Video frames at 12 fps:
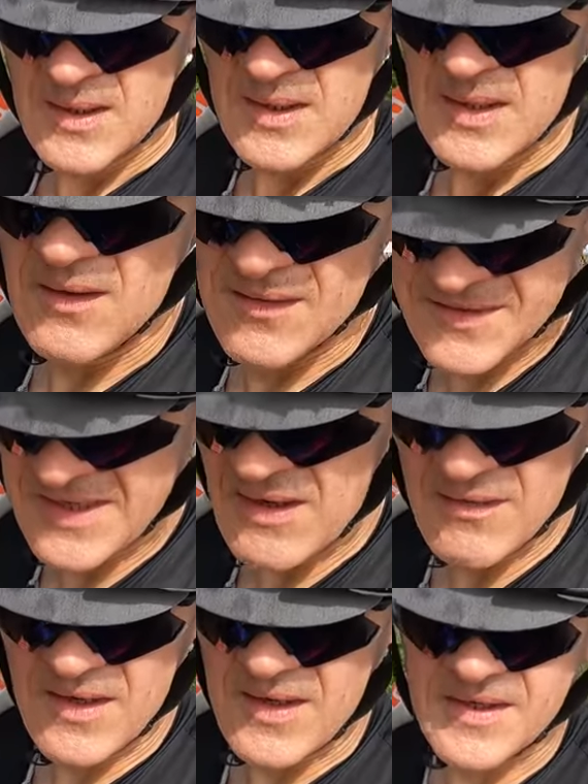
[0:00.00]
you know, it's
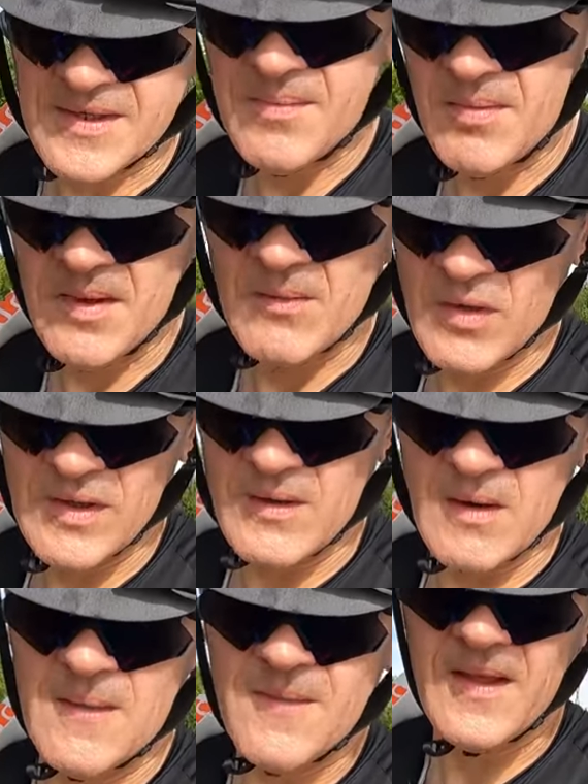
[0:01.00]
touted as being really
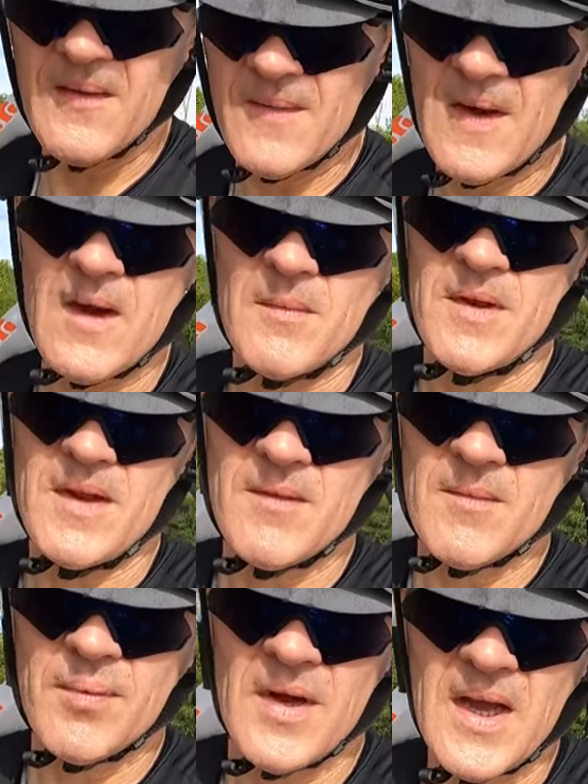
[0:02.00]
great for the environment,
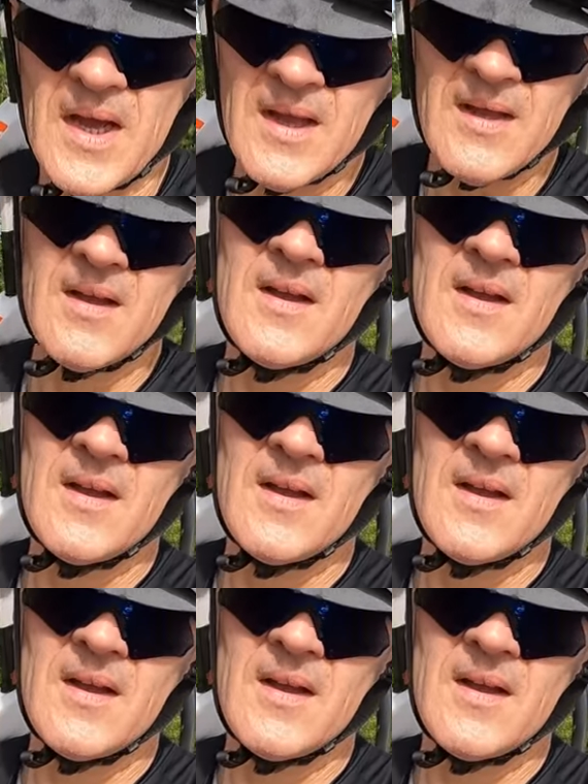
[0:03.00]
but